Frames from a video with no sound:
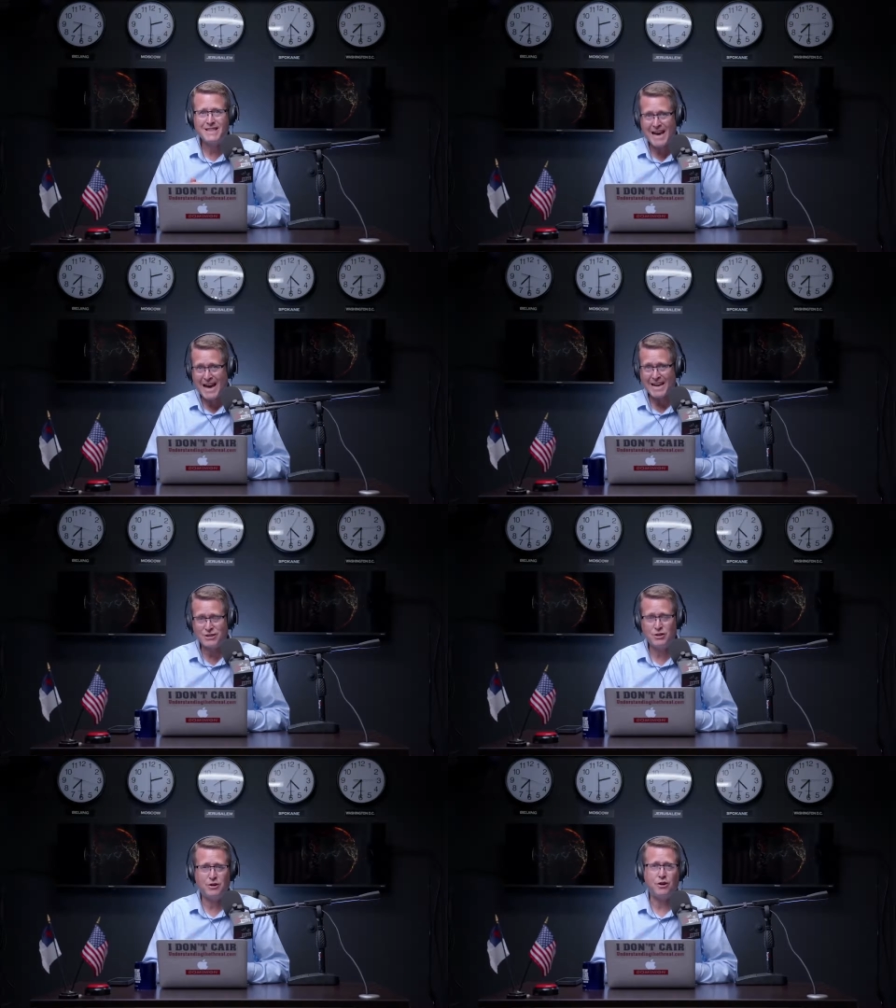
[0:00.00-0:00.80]

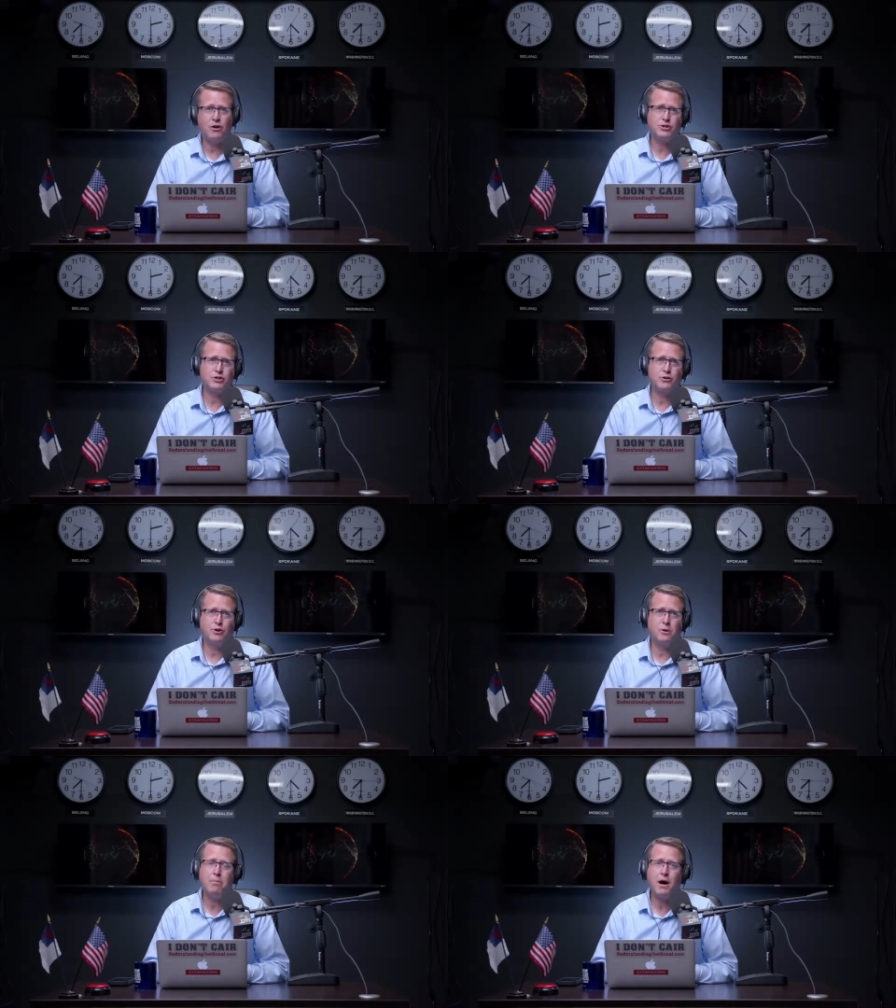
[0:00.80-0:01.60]
that, you can also
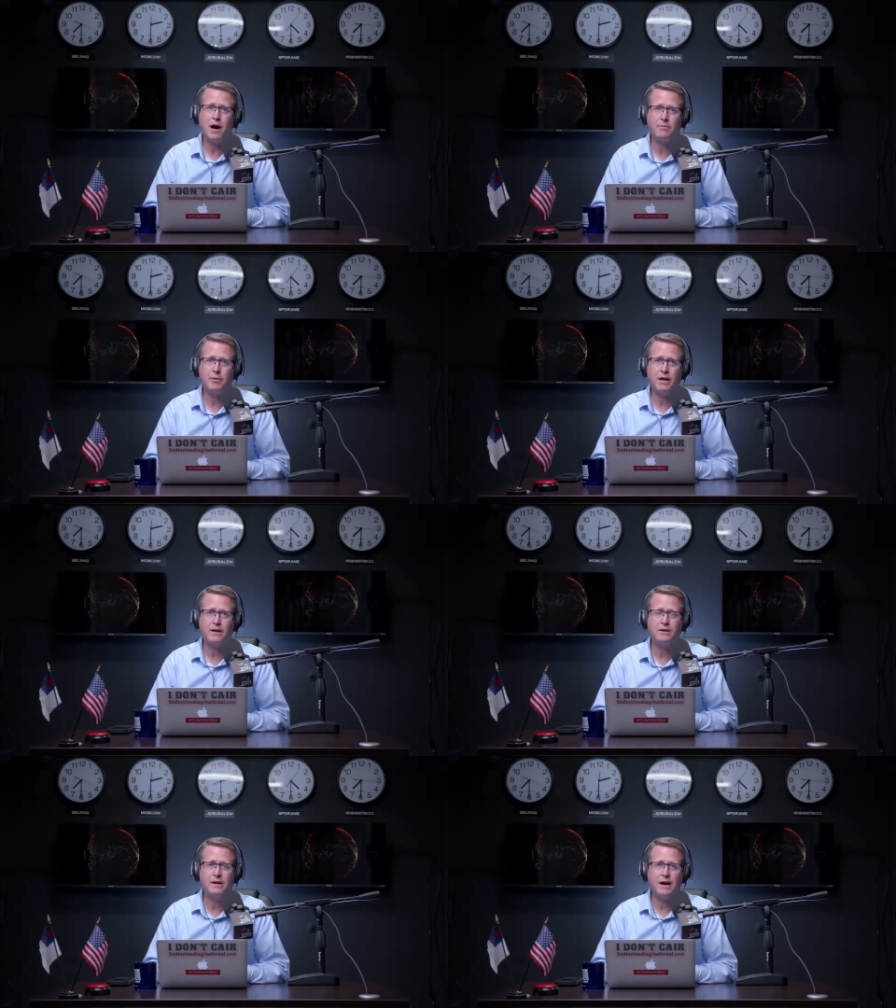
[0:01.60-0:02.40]
go to
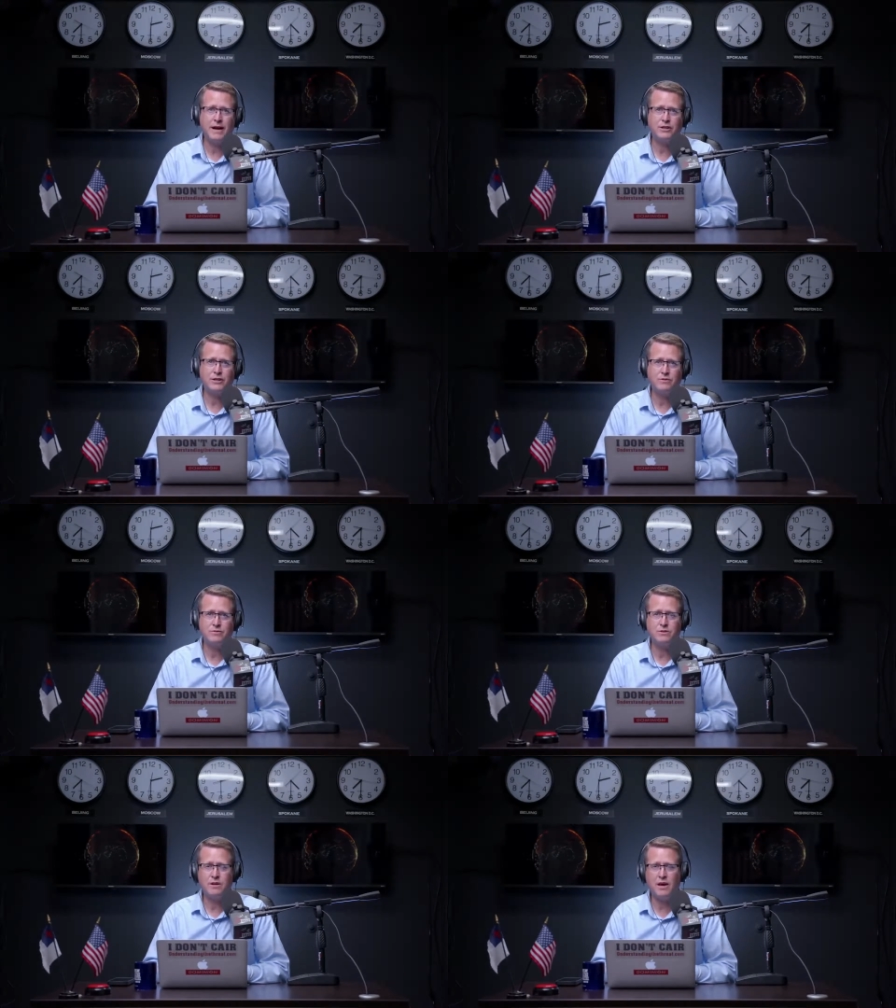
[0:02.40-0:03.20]
Podbean,
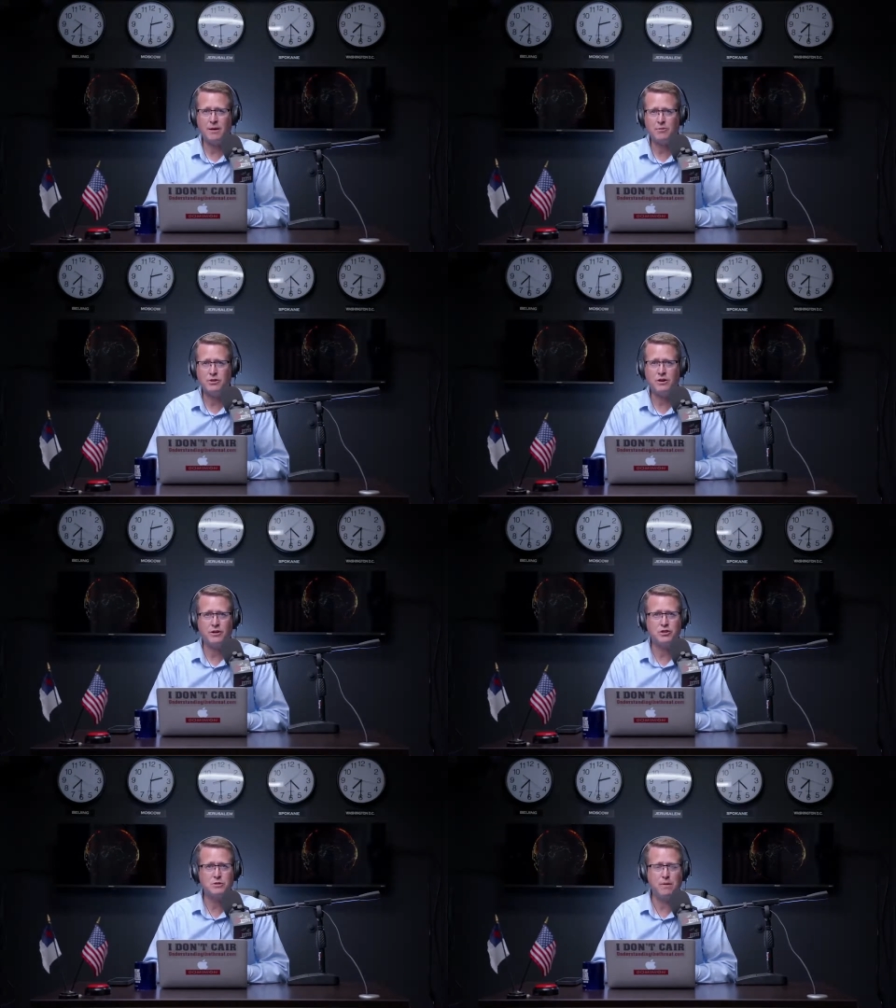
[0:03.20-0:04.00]
iTunes,
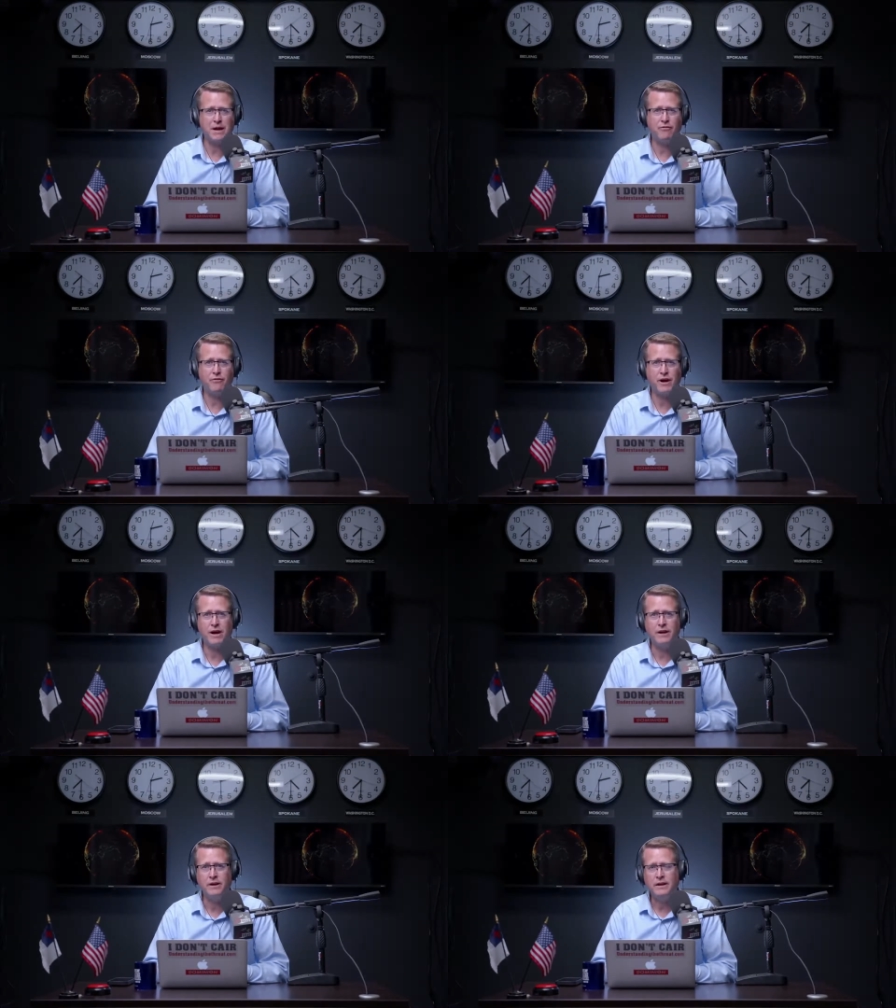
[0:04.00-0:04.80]
Amazon, and
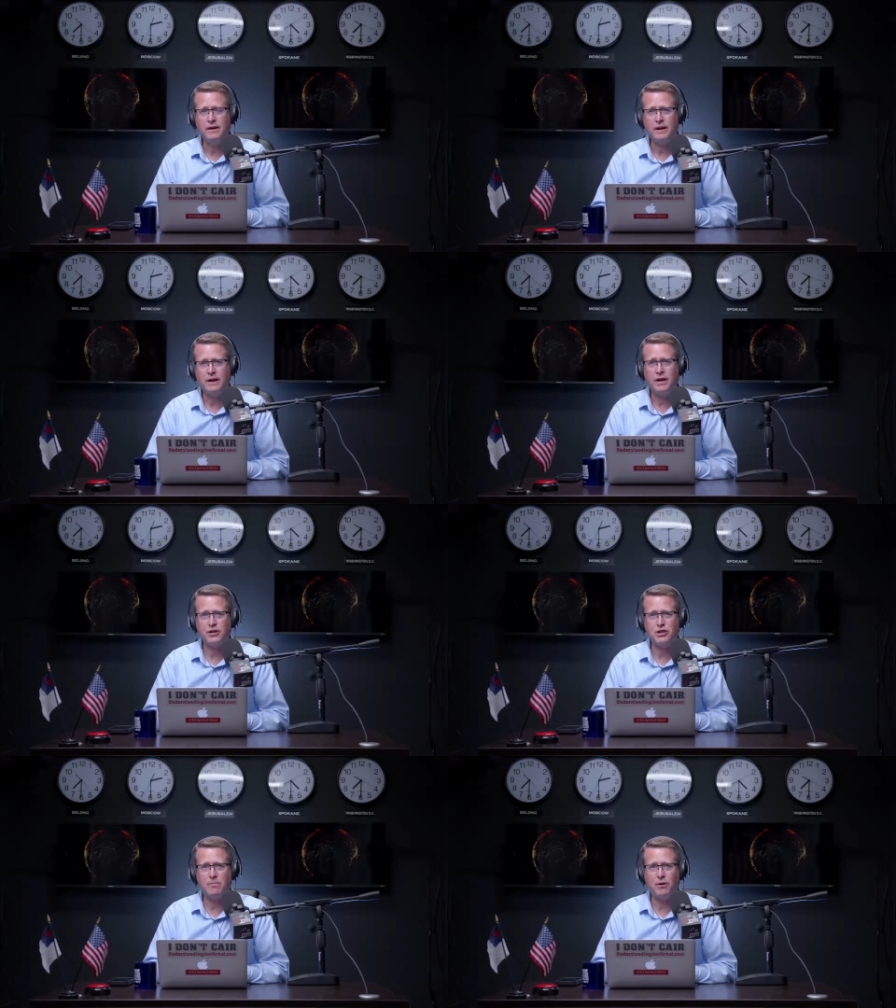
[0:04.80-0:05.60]
Spotify and
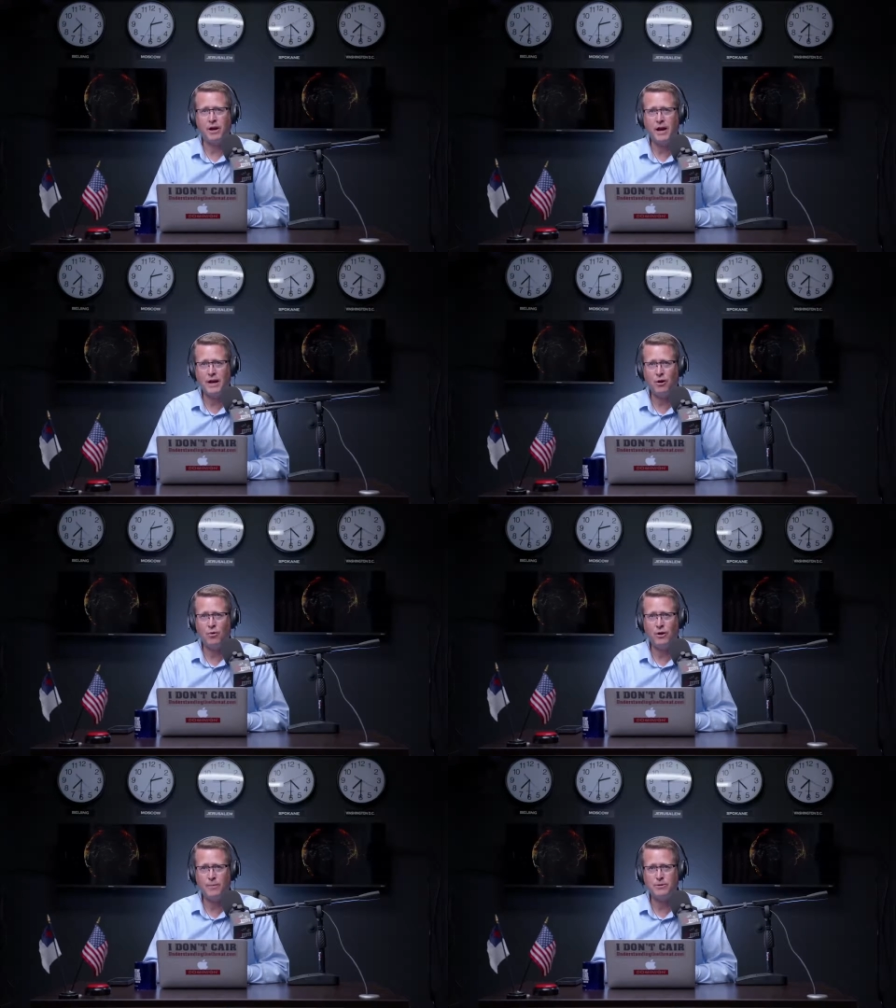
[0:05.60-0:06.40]
catch up on any
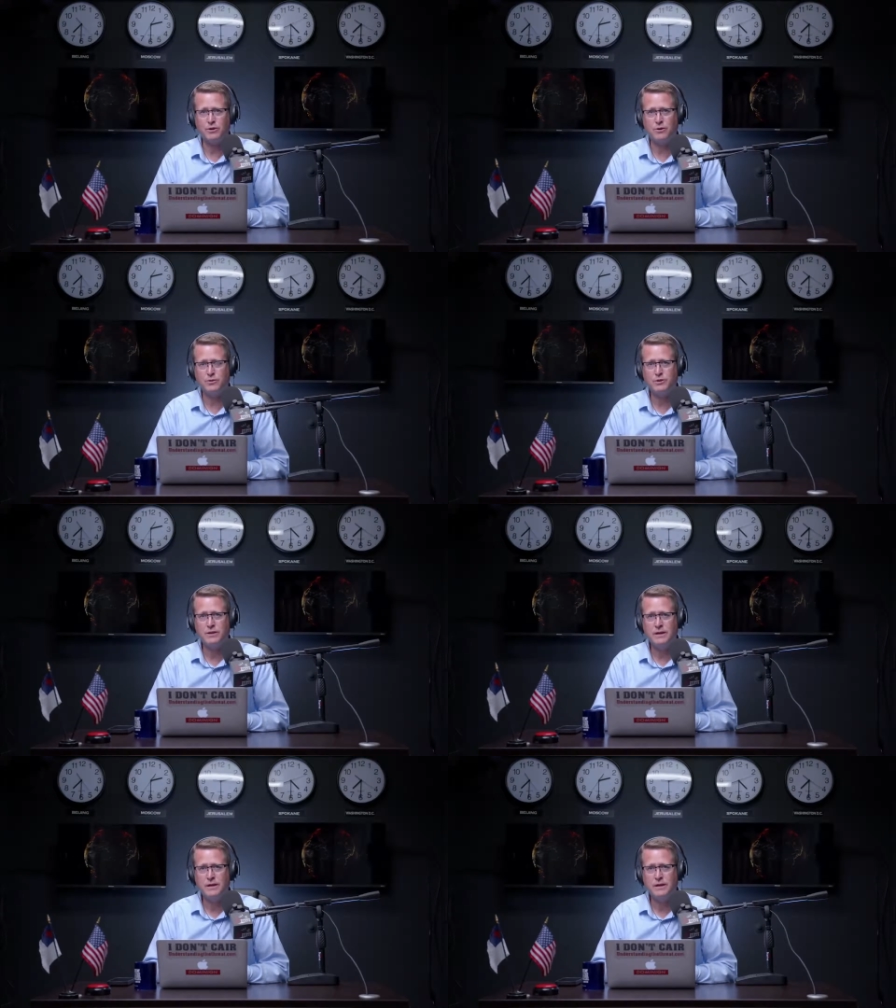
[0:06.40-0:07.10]
old episodes.